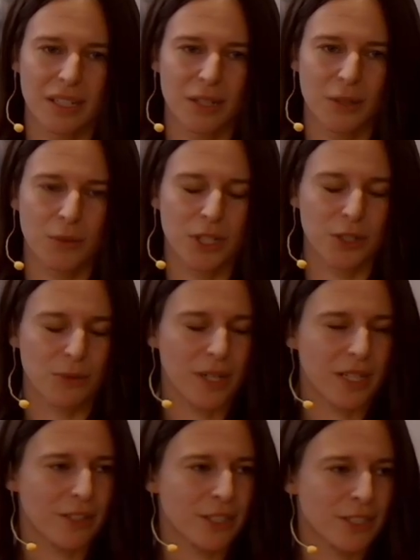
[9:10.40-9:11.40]
When you're
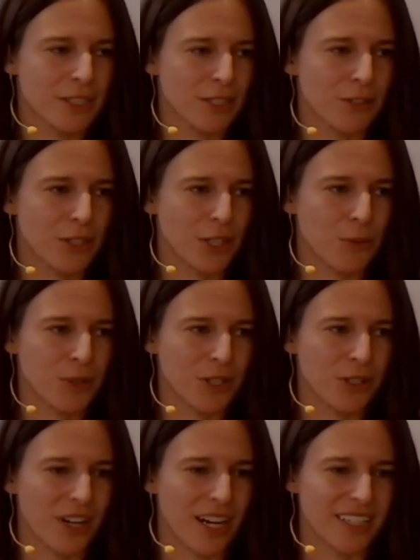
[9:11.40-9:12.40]
ready, you can slowly open
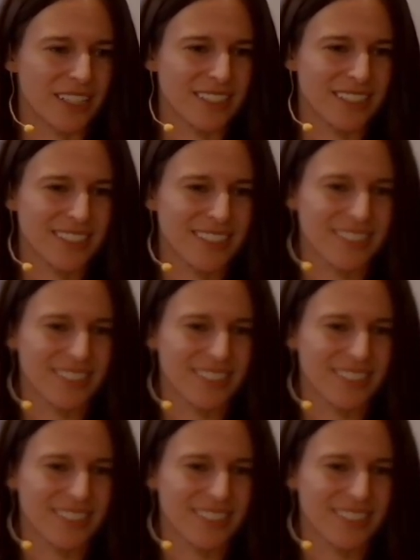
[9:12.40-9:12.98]
your eyes.